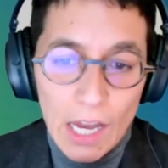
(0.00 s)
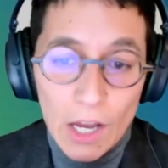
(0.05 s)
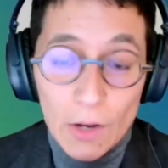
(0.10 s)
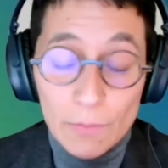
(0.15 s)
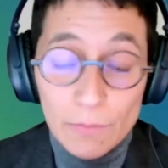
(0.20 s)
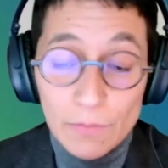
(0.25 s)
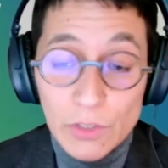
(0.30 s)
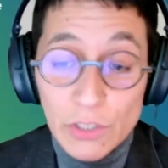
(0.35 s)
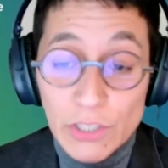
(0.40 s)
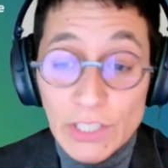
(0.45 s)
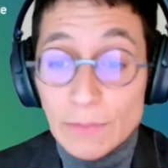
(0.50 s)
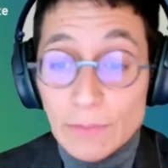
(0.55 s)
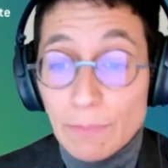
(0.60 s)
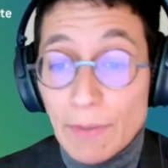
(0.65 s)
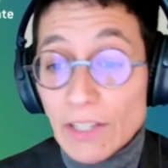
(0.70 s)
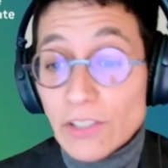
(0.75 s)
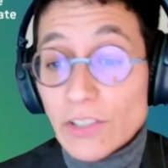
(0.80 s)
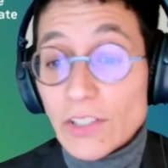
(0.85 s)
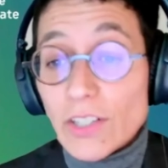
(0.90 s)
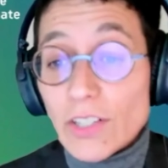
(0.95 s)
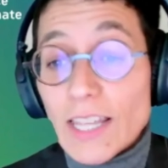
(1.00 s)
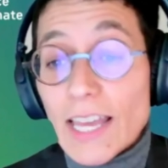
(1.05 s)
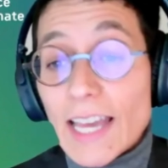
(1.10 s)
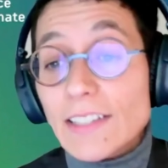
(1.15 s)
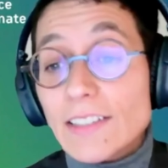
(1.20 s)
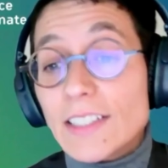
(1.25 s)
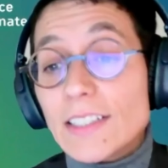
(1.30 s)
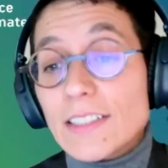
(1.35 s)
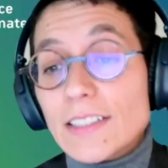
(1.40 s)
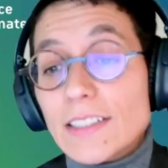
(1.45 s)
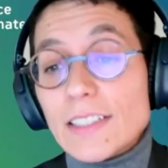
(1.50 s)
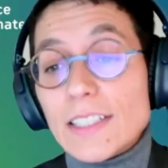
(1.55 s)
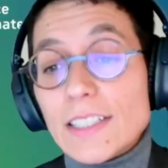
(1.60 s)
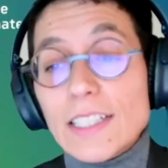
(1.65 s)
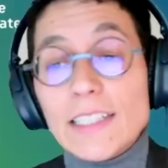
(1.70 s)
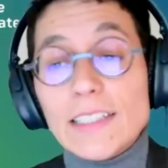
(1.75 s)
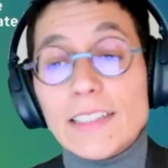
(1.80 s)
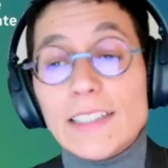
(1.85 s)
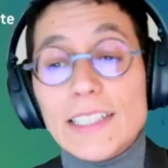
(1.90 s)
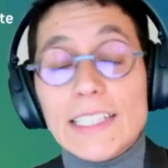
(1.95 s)
She specializes in
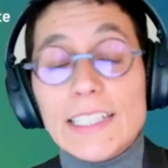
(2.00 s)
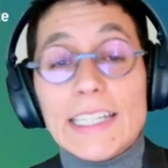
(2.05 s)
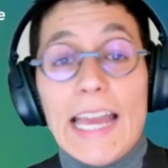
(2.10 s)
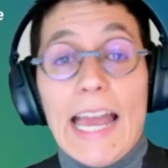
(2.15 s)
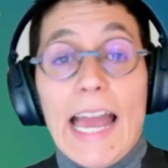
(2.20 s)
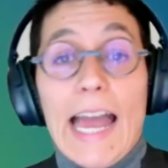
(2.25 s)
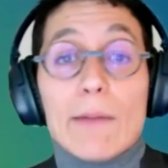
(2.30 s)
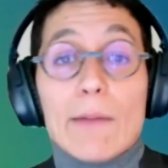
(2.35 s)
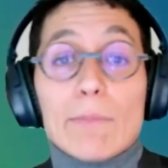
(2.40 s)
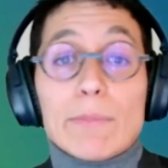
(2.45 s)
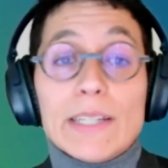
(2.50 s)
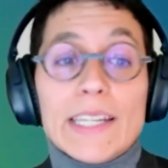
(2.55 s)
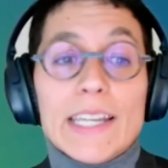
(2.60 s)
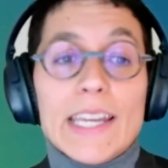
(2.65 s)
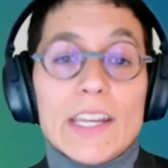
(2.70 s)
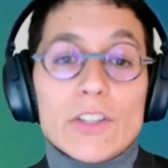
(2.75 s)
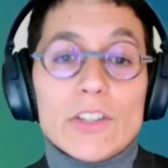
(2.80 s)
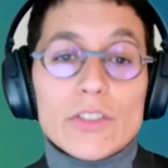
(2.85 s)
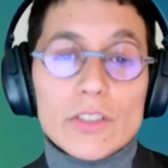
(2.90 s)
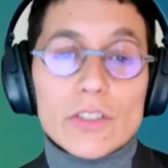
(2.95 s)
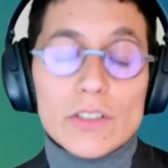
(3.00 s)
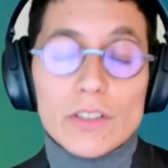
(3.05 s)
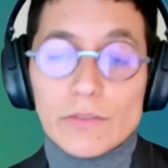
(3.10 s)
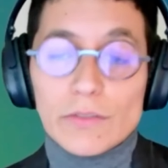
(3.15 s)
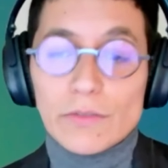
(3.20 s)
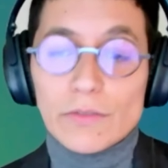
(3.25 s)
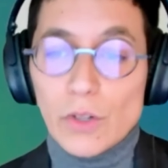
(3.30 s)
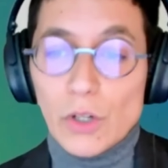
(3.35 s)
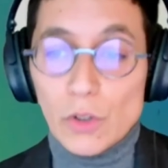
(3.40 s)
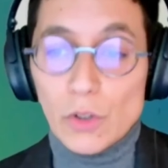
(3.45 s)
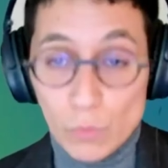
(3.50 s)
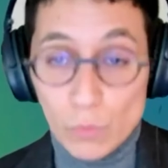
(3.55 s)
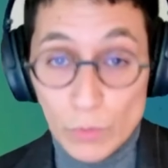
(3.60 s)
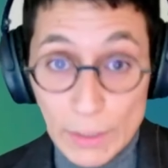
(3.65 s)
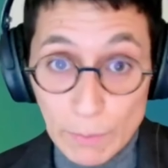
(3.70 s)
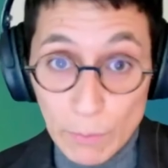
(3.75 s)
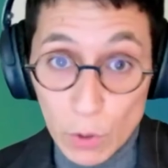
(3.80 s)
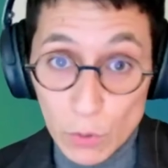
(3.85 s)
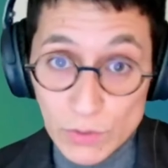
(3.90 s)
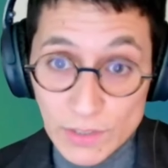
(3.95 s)
the application of
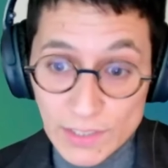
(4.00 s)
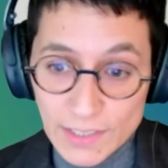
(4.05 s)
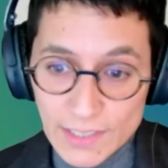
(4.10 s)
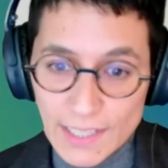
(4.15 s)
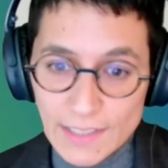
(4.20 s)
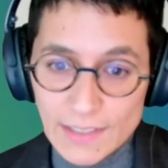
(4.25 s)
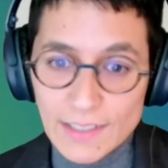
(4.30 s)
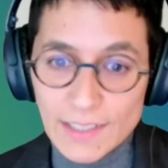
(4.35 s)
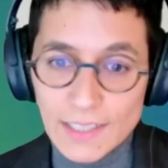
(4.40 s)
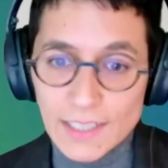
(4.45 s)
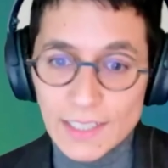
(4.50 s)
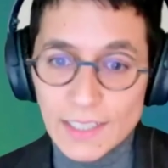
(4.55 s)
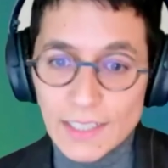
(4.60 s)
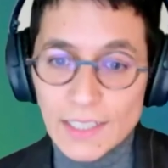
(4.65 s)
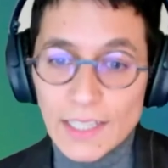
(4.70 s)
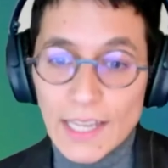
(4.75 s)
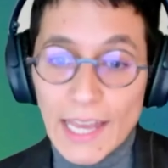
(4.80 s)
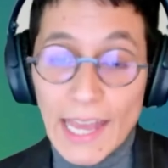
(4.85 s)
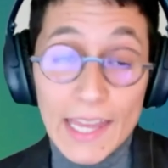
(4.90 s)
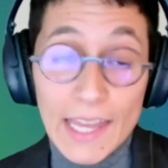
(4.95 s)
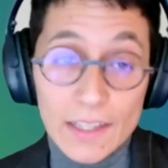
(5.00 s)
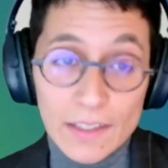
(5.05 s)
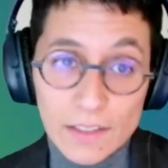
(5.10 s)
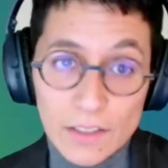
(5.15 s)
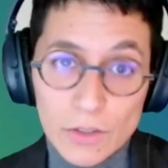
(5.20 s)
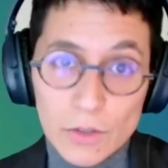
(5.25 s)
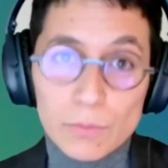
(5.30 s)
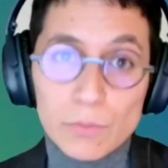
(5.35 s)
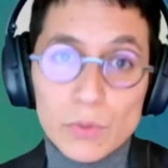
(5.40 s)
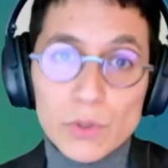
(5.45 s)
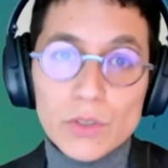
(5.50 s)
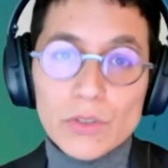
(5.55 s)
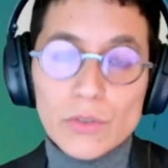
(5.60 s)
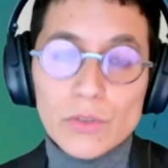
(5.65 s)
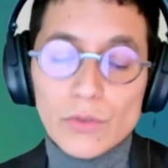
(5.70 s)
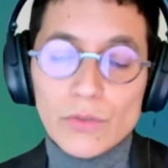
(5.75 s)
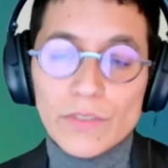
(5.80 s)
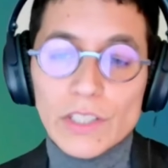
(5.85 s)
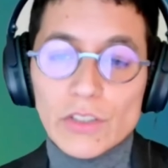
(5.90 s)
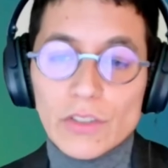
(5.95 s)
remote sensing and computer
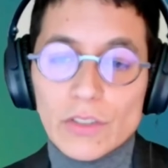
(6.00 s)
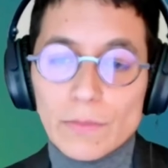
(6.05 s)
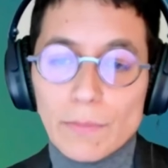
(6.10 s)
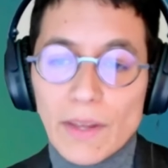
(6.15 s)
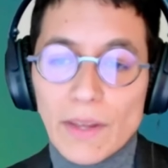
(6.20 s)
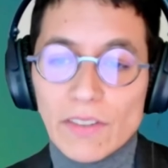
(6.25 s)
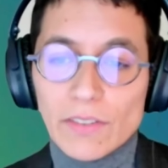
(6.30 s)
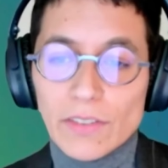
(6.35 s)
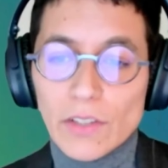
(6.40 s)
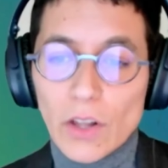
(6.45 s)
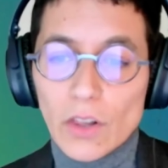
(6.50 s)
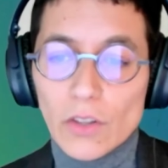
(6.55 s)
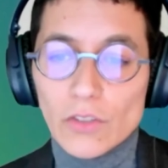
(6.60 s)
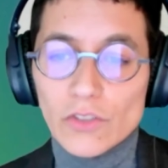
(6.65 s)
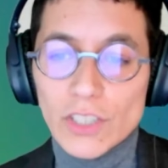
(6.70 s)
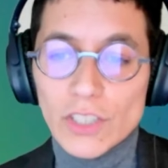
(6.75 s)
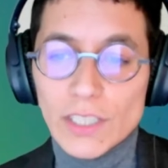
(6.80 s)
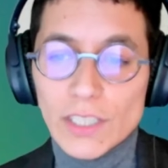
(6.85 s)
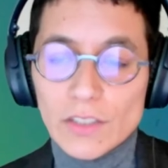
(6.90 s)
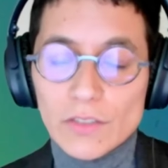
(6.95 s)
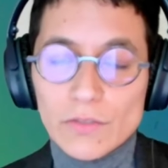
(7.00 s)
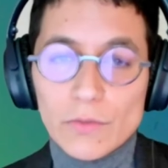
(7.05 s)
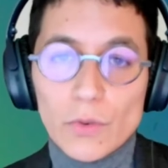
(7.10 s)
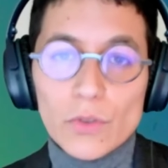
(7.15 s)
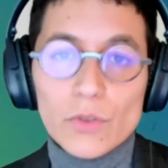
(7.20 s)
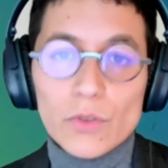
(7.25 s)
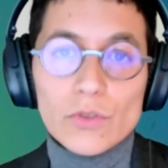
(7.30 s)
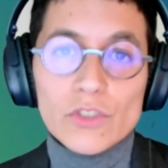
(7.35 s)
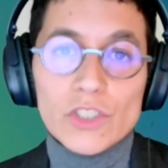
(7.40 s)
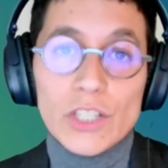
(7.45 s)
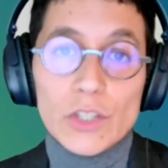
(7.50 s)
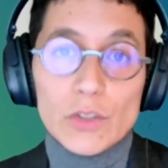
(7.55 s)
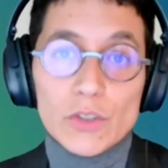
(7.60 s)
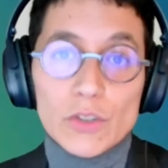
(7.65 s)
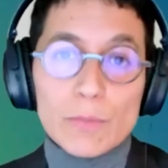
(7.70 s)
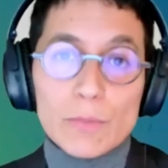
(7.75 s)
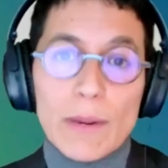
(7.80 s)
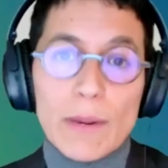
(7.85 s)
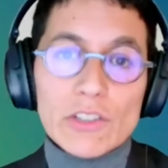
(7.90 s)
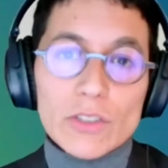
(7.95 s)
vision methodologies for
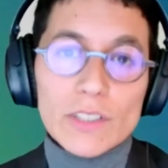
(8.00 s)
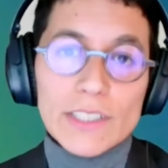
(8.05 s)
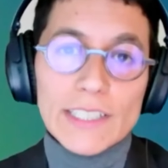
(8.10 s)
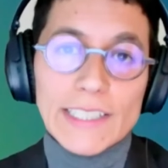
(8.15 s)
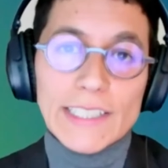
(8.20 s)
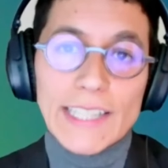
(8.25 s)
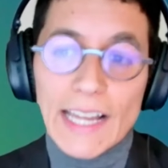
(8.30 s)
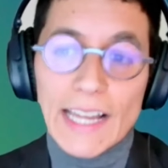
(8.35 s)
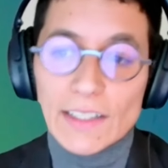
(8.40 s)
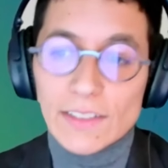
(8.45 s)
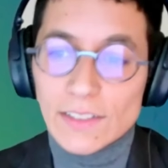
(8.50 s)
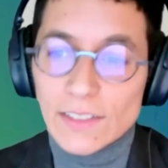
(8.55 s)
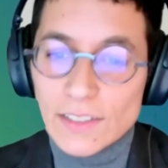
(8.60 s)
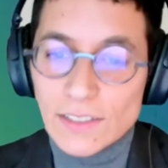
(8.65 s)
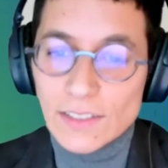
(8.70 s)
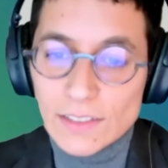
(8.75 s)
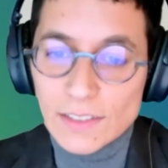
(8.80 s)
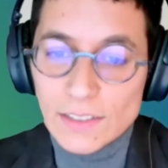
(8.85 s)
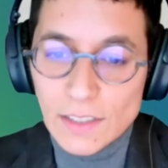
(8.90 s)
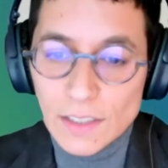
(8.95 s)
geospatial analysis.